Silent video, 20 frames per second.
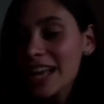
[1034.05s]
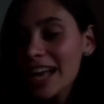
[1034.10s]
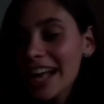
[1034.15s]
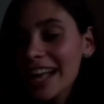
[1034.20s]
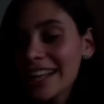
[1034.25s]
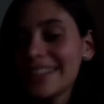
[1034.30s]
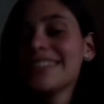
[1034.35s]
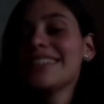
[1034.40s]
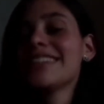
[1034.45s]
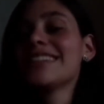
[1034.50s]

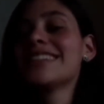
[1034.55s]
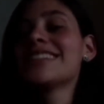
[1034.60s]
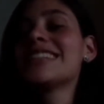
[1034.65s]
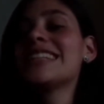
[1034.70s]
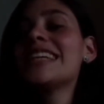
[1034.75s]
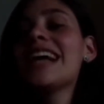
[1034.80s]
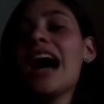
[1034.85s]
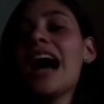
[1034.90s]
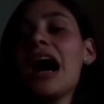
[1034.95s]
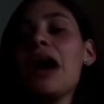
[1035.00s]
see how
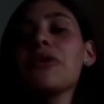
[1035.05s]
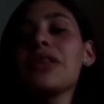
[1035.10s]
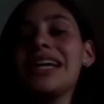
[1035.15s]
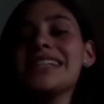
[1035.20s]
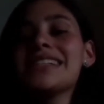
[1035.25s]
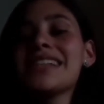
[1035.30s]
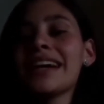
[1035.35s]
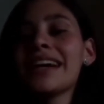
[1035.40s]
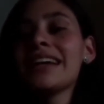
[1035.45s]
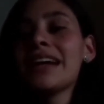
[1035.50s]
they tied
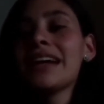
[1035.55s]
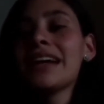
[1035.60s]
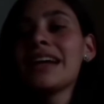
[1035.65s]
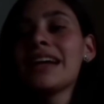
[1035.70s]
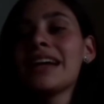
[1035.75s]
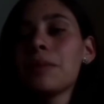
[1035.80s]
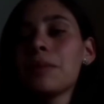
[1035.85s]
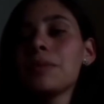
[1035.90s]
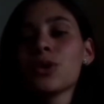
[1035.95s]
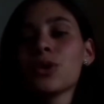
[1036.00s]
up in the
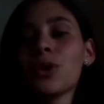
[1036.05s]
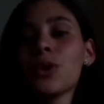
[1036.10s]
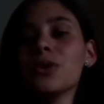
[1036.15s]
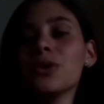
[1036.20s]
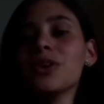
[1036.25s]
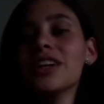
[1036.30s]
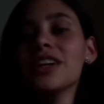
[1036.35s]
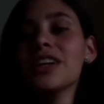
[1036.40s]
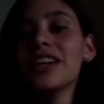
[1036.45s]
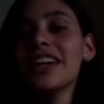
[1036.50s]
story
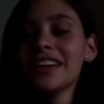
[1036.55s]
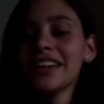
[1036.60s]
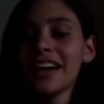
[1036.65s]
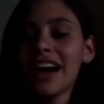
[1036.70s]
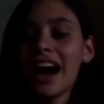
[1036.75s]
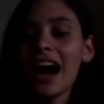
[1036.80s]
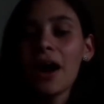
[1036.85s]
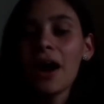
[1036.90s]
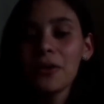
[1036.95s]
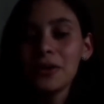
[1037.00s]
and how
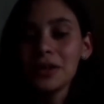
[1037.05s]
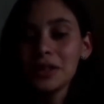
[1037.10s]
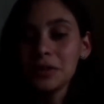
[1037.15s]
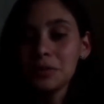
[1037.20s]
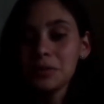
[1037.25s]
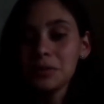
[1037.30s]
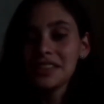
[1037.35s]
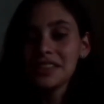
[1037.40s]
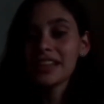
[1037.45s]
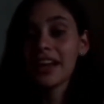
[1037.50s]
it means
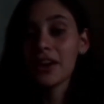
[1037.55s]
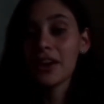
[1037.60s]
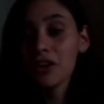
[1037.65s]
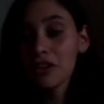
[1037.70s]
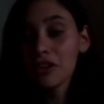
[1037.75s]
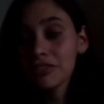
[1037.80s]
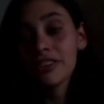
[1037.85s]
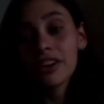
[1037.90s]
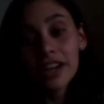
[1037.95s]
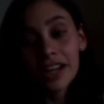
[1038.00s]
that, oh
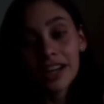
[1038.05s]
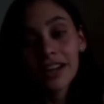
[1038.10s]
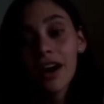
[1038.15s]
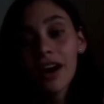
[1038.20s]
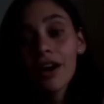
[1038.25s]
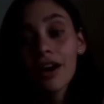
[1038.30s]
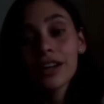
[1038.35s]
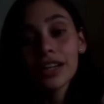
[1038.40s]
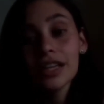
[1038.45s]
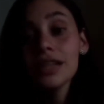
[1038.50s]
fucking god,
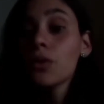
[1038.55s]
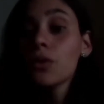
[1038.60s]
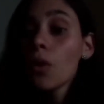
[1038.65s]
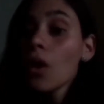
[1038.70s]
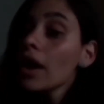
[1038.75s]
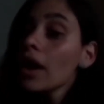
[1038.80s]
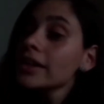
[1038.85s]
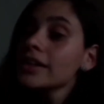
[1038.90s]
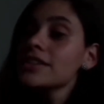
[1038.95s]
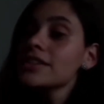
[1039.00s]
he wanted
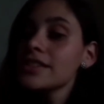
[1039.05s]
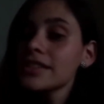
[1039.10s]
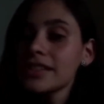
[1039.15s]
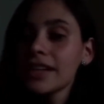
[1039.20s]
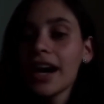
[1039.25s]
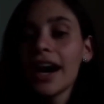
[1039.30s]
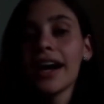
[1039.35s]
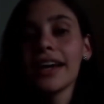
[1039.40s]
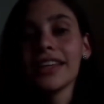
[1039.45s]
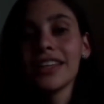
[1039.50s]
to die,
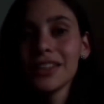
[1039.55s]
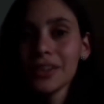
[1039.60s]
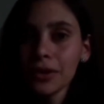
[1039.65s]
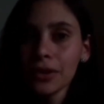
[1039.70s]
you know.